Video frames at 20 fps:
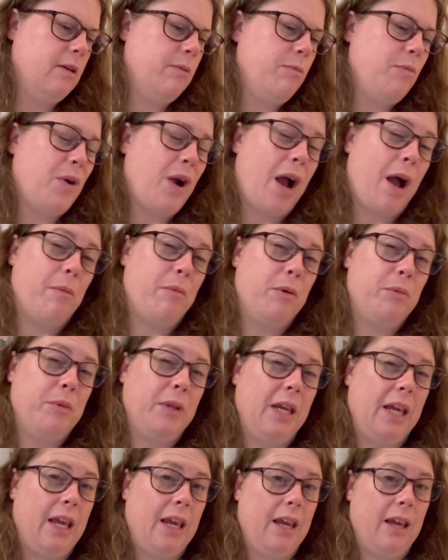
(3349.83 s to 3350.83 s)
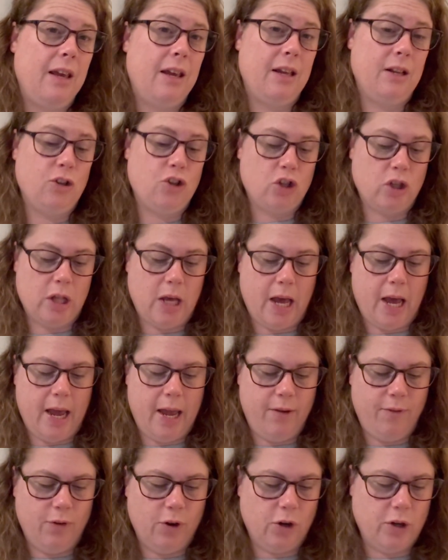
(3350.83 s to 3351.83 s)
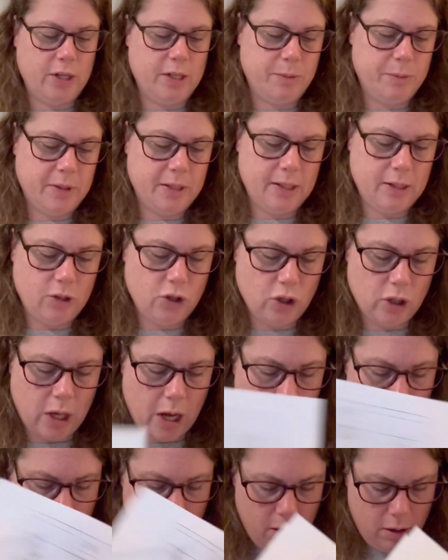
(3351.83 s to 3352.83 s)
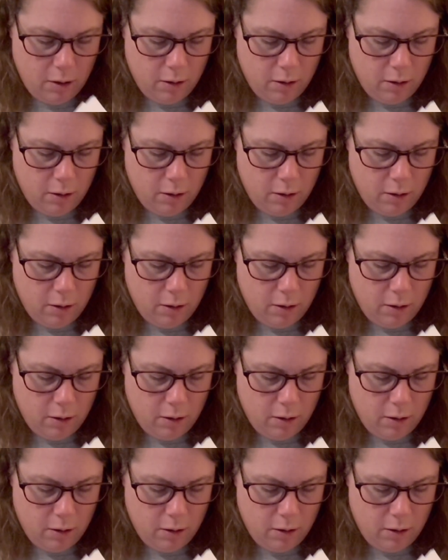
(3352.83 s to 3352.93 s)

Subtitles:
probably in July for Christmas in July.